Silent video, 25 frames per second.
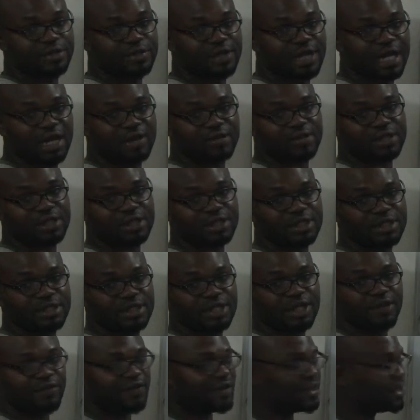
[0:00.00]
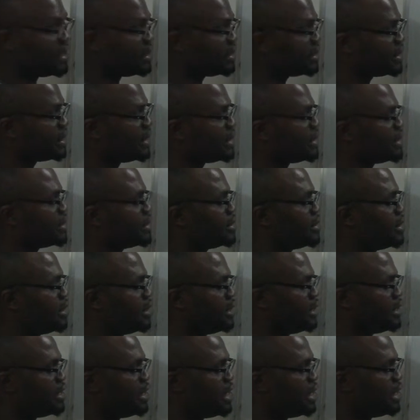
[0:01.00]
we count it. If it is 6,
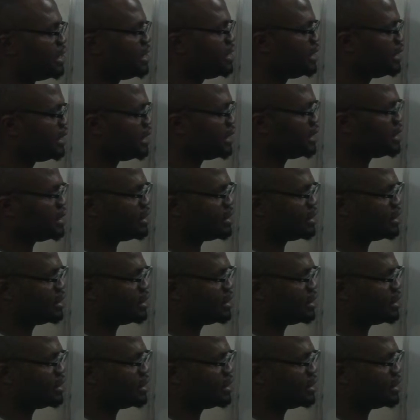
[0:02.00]
then it's